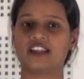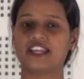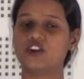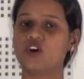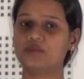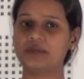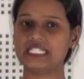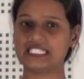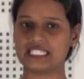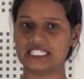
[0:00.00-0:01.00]
cannot be
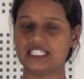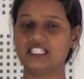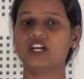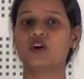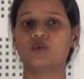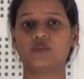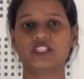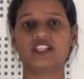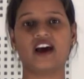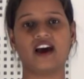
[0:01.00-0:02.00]
seen
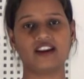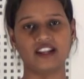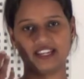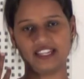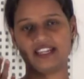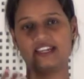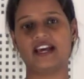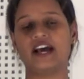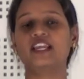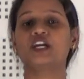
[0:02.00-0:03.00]
with our naked
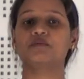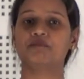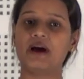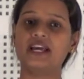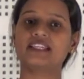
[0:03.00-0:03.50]
eye but